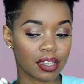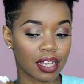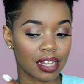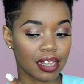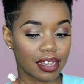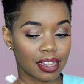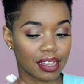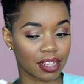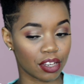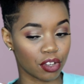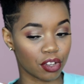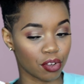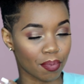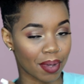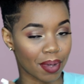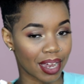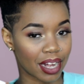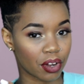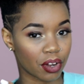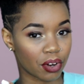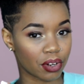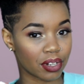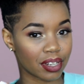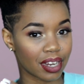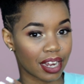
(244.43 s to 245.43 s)
then you
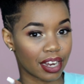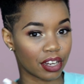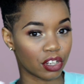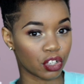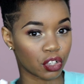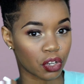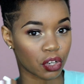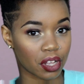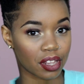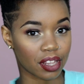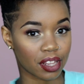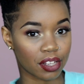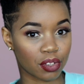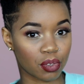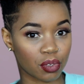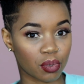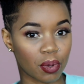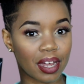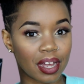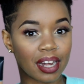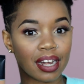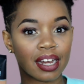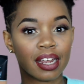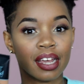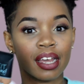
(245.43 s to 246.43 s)
might not enjoy this
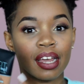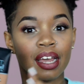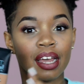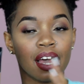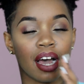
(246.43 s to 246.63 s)
one.